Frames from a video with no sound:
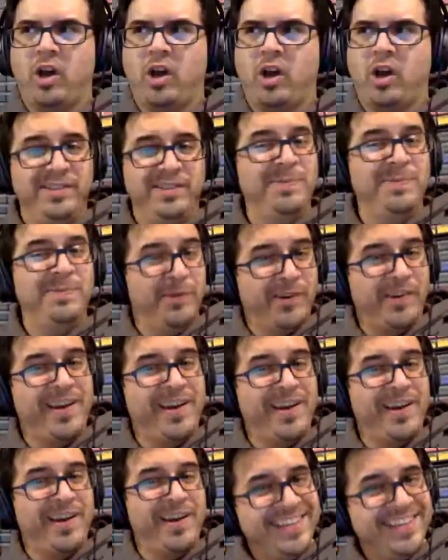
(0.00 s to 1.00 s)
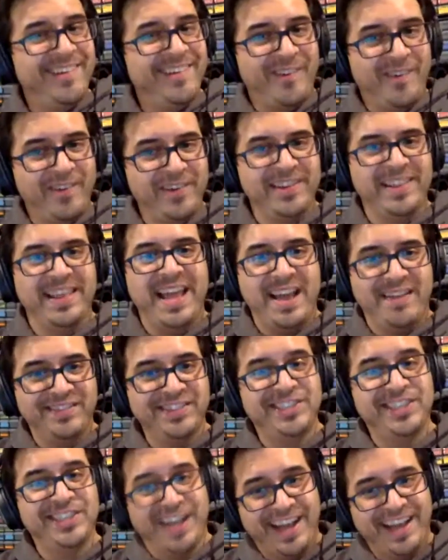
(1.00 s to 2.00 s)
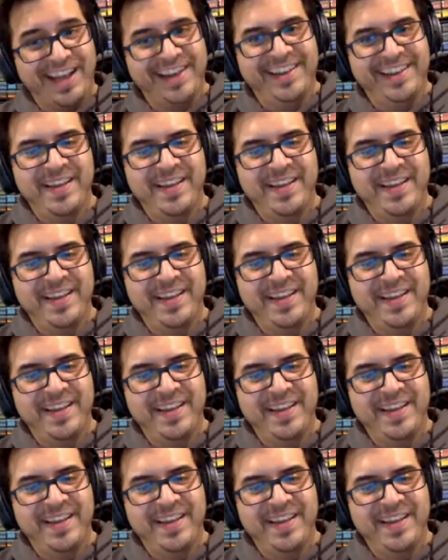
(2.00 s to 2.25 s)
are these people crazy or do they have a shot?